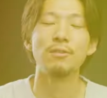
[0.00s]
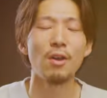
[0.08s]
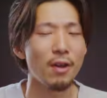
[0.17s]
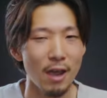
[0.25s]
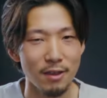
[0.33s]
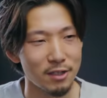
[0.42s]

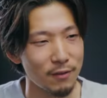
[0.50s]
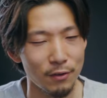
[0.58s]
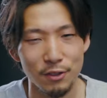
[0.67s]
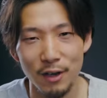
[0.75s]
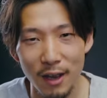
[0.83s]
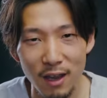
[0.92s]
Okay, that's it
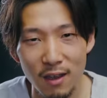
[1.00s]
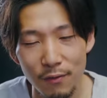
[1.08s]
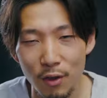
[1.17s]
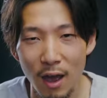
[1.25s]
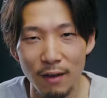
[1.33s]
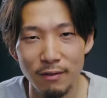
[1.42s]
for today.
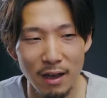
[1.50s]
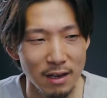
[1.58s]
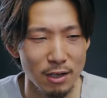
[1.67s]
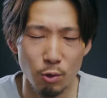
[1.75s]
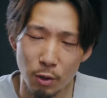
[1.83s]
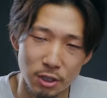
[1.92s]
If you have
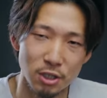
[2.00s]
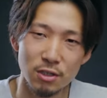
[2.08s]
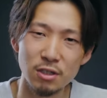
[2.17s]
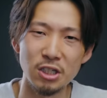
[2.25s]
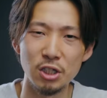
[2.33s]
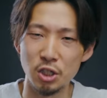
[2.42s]
any
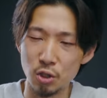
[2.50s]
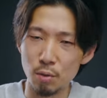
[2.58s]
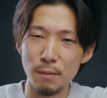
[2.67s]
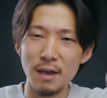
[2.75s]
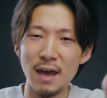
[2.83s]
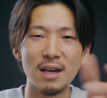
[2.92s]
questions, just
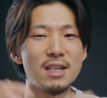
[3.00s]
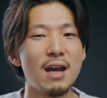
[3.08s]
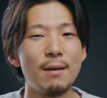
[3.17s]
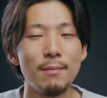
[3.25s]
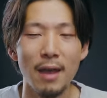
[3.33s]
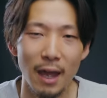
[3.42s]
shoot me
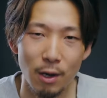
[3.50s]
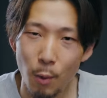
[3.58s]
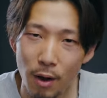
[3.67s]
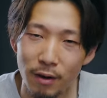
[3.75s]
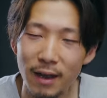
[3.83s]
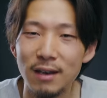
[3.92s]
anytime,
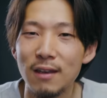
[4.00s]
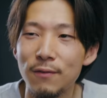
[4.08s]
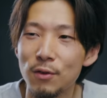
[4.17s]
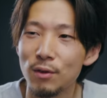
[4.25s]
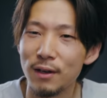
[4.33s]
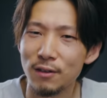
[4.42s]
anywhere. And
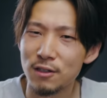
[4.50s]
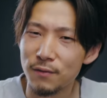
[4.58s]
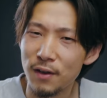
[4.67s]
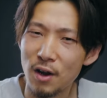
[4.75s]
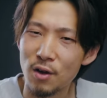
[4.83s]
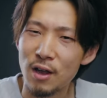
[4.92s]
if you like this
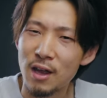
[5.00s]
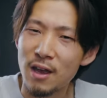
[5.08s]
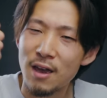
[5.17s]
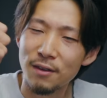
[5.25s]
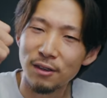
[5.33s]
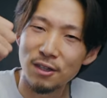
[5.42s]
video,
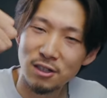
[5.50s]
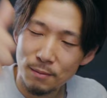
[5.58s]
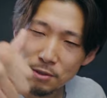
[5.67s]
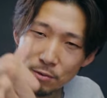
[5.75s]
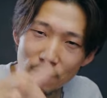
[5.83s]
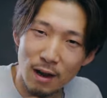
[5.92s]
hit the
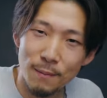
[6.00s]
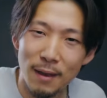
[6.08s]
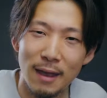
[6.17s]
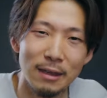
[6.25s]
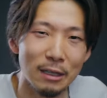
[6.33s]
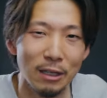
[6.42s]
subscribe
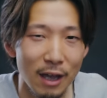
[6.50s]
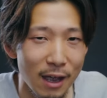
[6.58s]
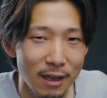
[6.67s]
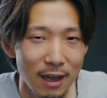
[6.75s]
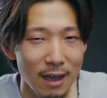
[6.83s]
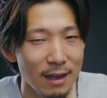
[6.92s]
and
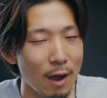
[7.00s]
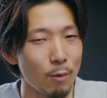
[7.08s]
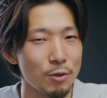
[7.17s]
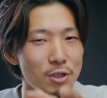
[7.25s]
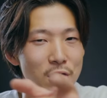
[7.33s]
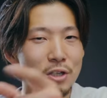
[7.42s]
like, and I
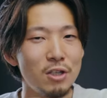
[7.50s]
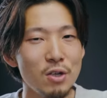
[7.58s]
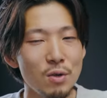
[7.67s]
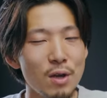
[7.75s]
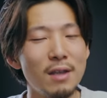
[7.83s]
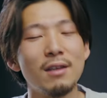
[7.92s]
will see
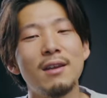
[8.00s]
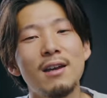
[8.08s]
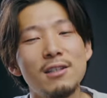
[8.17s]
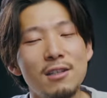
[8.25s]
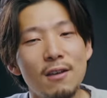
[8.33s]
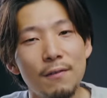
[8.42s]
you in the
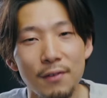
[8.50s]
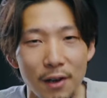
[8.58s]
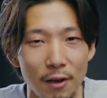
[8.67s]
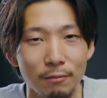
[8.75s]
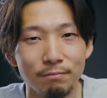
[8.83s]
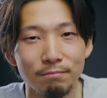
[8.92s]
next video.